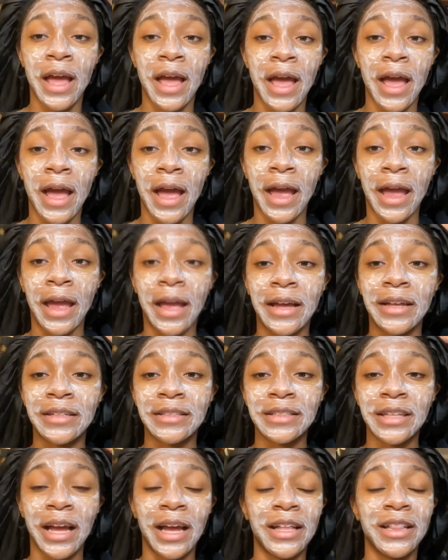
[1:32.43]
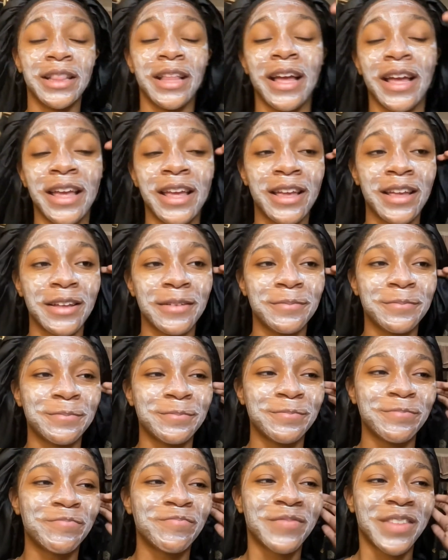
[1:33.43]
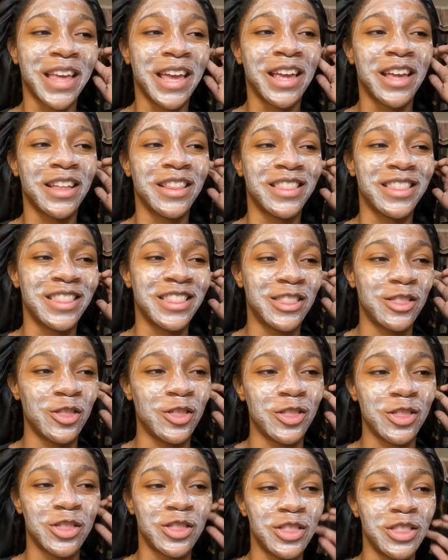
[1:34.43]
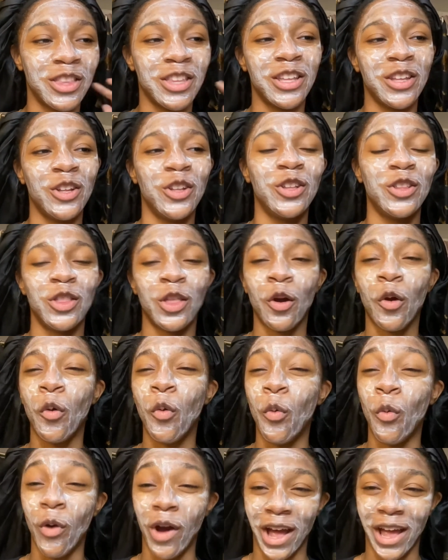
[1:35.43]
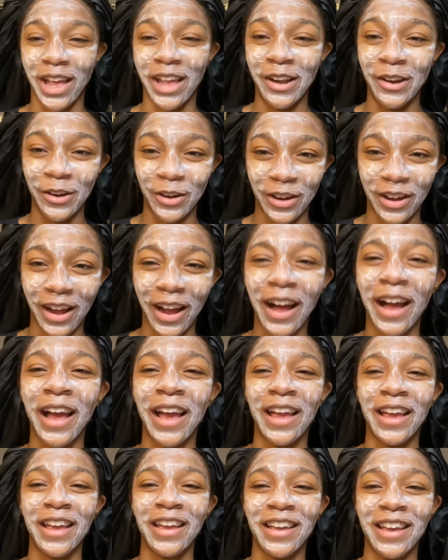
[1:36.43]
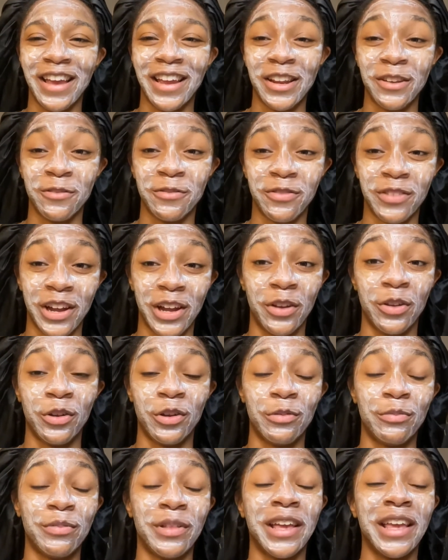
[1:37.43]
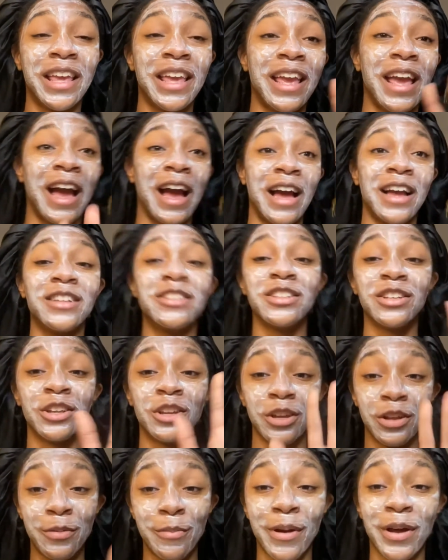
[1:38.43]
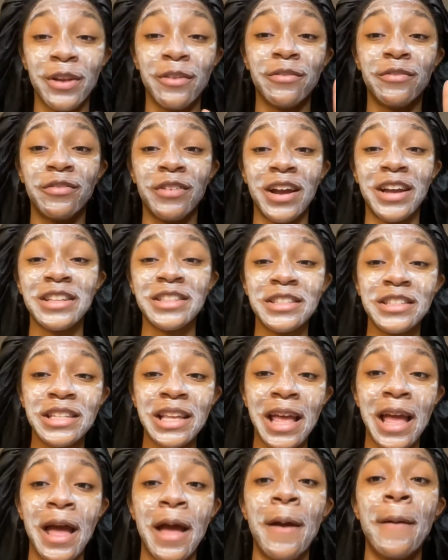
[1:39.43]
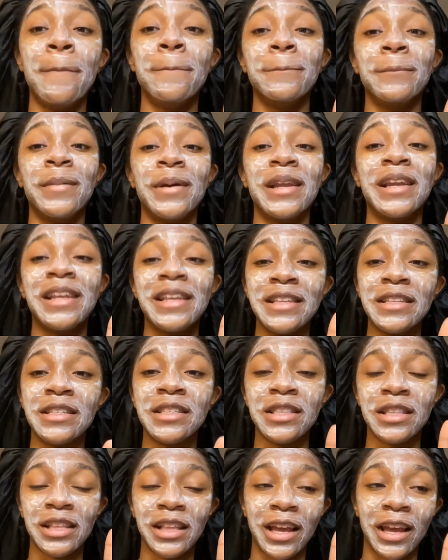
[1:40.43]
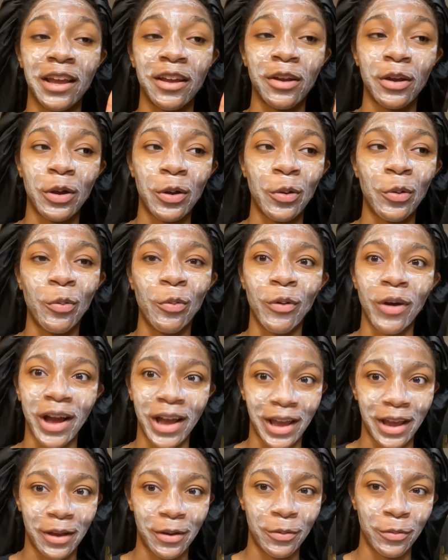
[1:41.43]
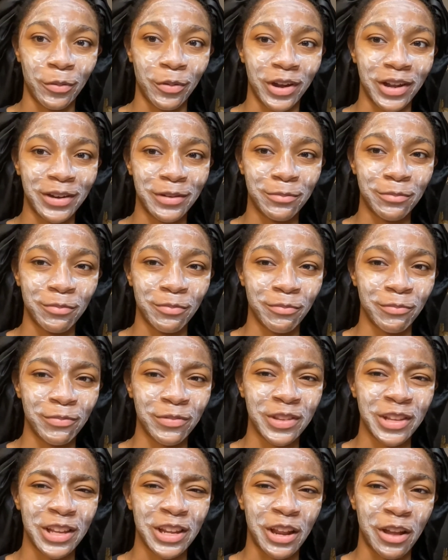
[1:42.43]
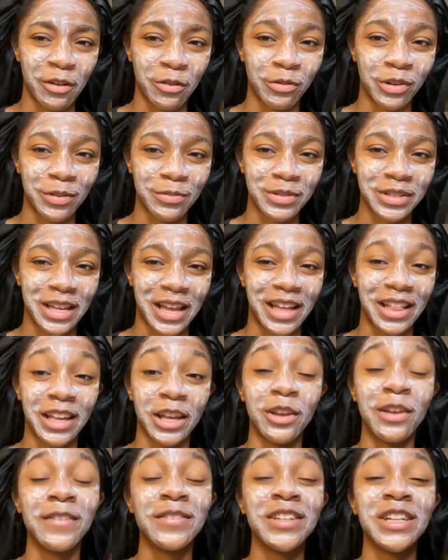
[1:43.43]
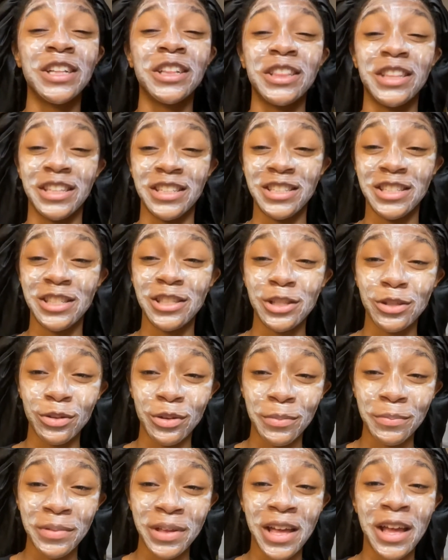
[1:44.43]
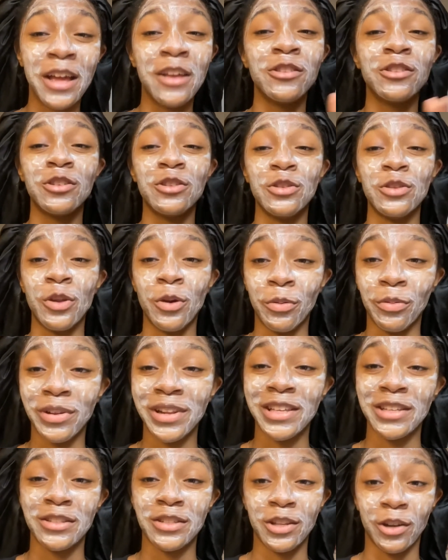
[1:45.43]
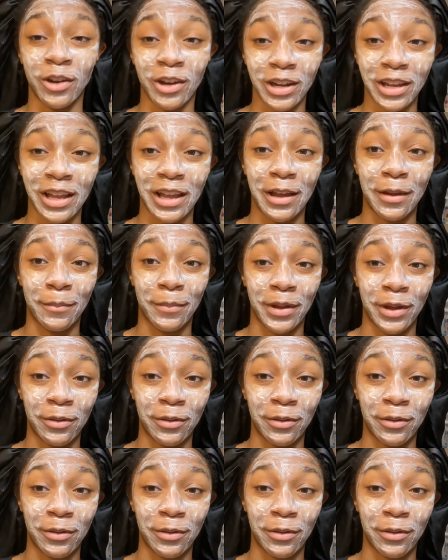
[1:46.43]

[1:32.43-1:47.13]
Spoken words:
And I like the quieter guy in a friend group. Like, he has a good amount of friends, but he's the like quiet one. You know what I'm saying? Like, you have to listen to him to know what he's talking about.